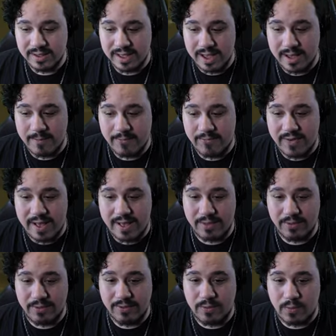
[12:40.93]
I'm
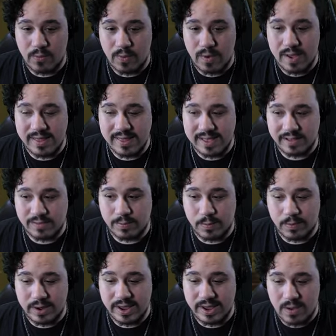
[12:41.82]
following the one that's
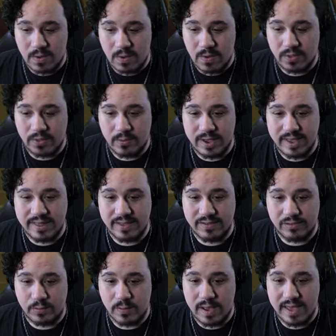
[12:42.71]
pointing all the way
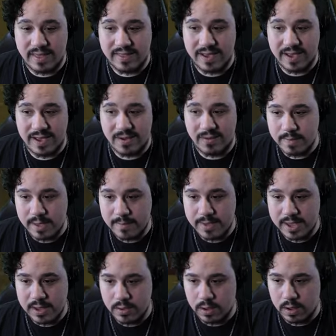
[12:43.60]
this way, though.
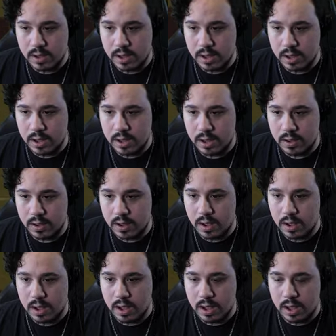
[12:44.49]
Maybe,
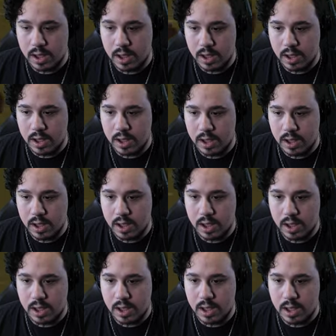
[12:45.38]

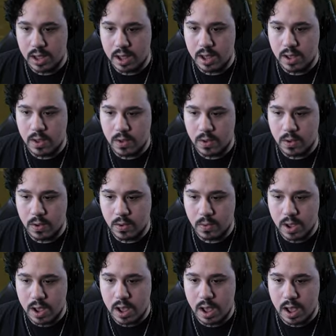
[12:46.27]

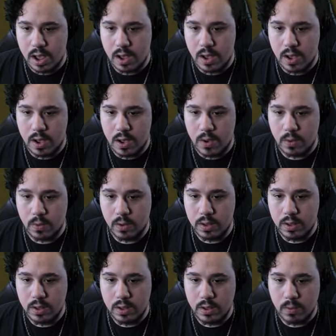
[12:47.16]
uh-oh.
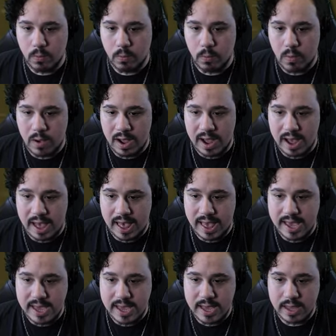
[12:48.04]

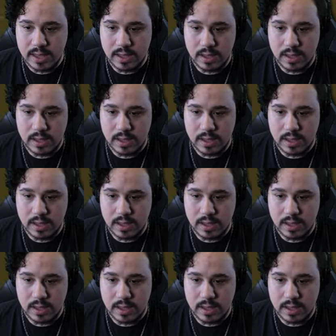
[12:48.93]
Why?